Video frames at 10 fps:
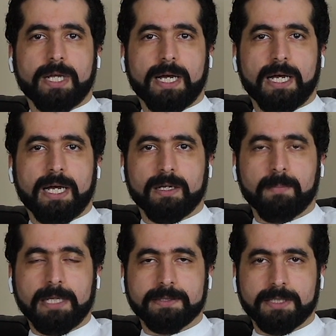have
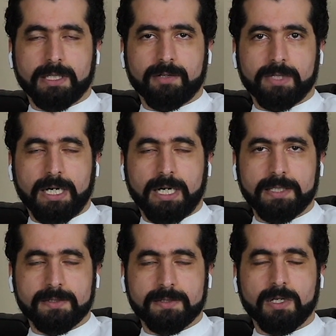melting of the
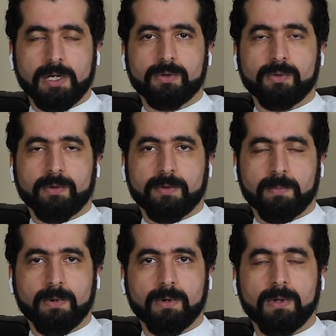ices on North
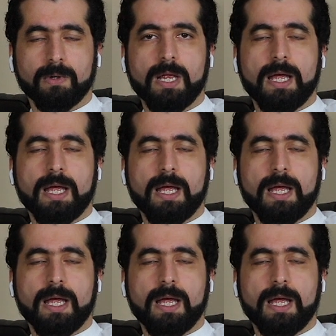Pole.